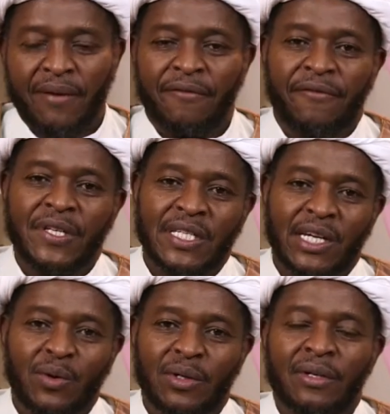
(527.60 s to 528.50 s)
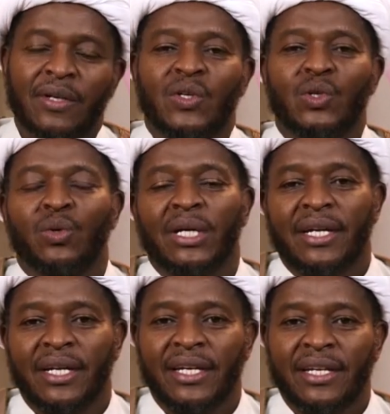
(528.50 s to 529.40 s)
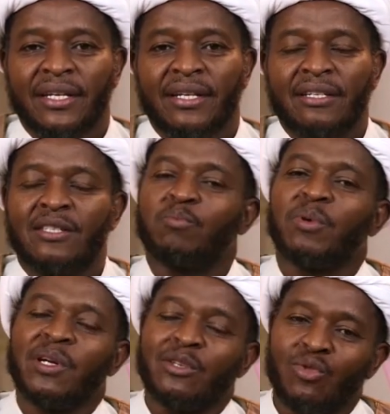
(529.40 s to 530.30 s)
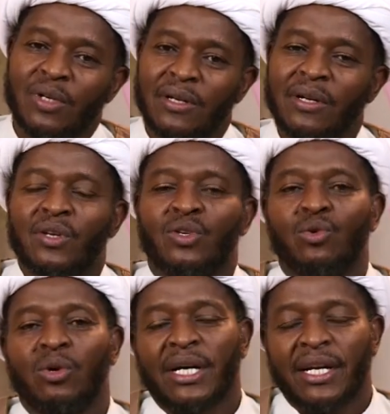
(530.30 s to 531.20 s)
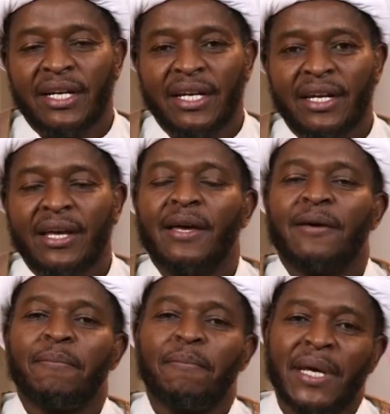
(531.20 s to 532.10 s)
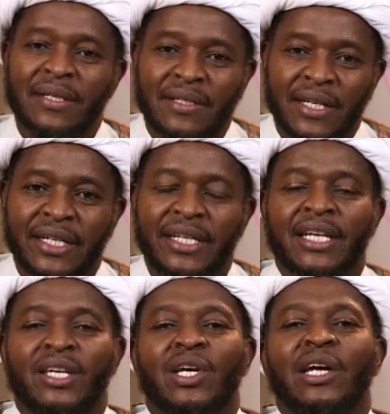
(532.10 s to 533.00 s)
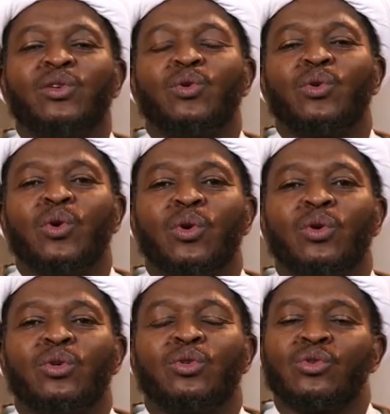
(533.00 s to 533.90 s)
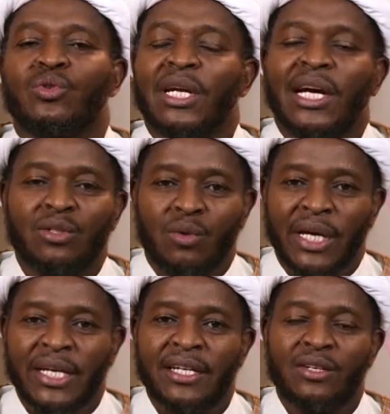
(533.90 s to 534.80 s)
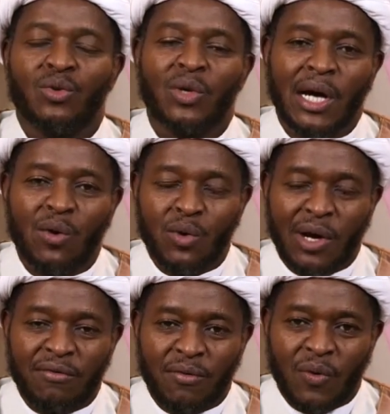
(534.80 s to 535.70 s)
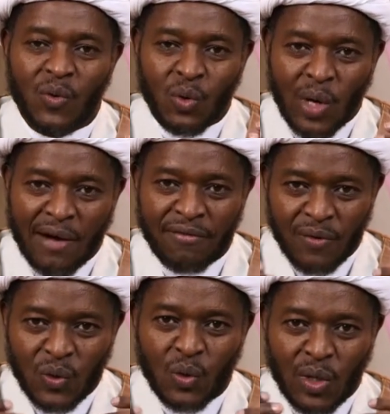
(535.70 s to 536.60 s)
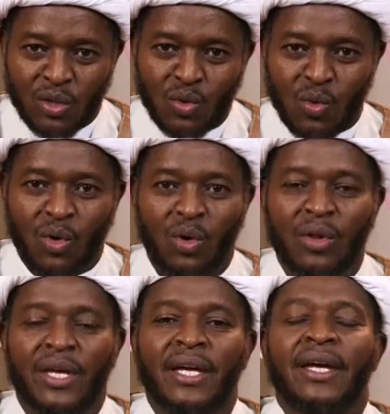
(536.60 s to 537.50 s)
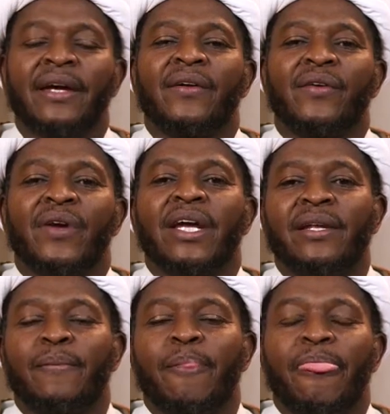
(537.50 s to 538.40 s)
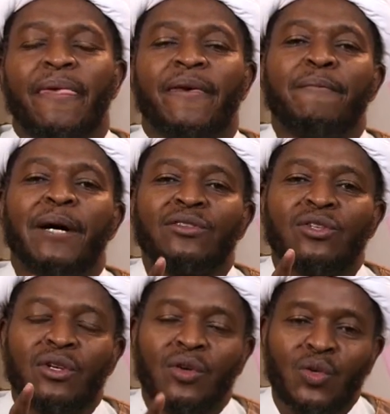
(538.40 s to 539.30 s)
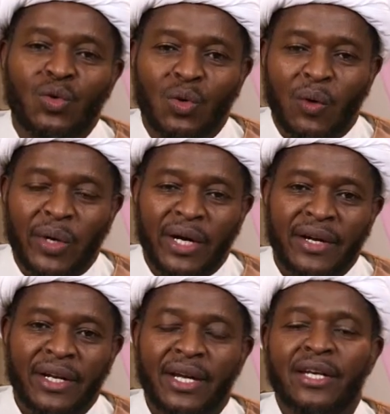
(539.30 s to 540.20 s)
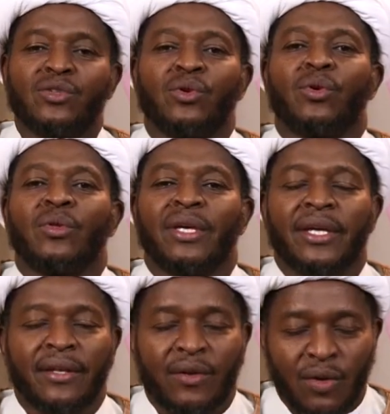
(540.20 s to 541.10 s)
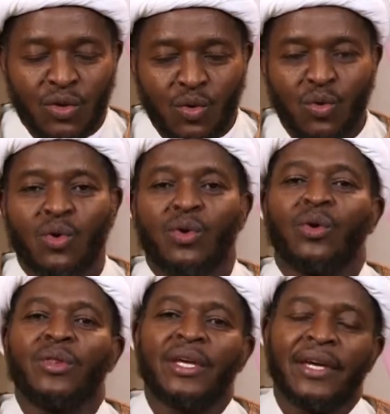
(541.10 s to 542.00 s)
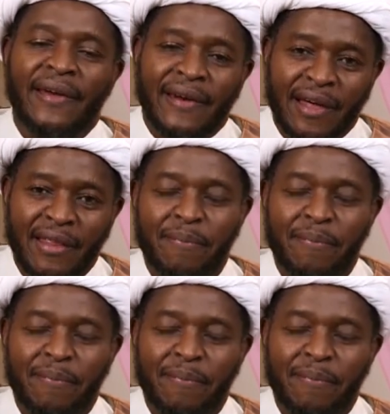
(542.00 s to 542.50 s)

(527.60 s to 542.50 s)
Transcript: physical, you are clean, spiritual, you are clean mentally, and you go to Salatul Eid. So now you have, you have your new clothing ready. Imagine you are wearing nice clothing, new clothing, another